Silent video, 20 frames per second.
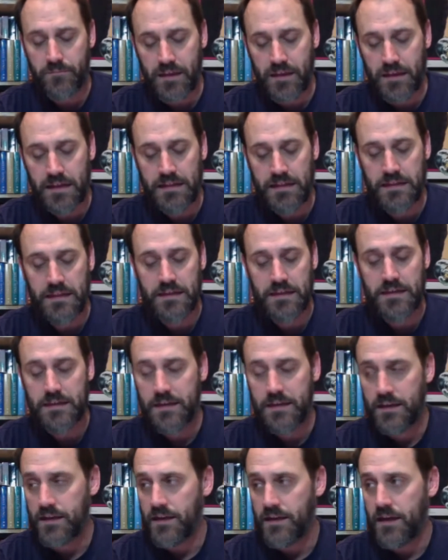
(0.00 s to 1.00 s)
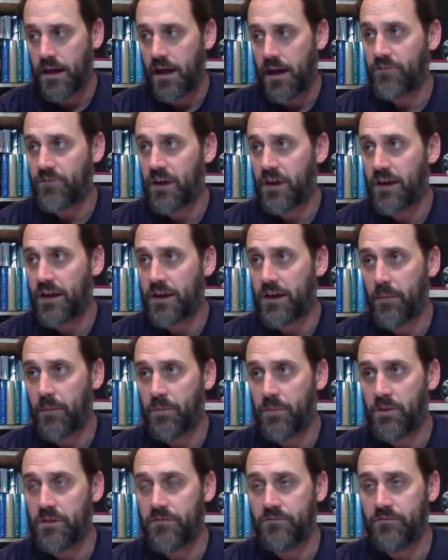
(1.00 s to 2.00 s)
and then I've got a couple
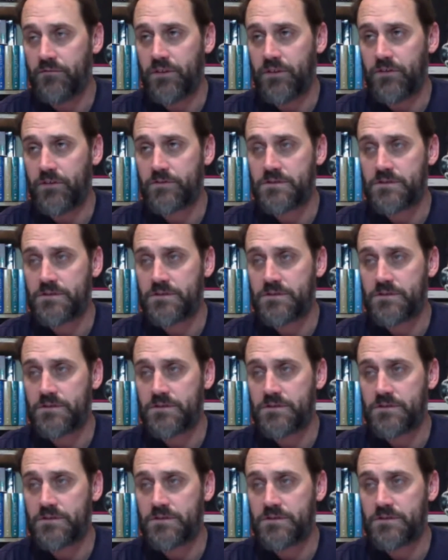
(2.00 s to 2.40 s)
of those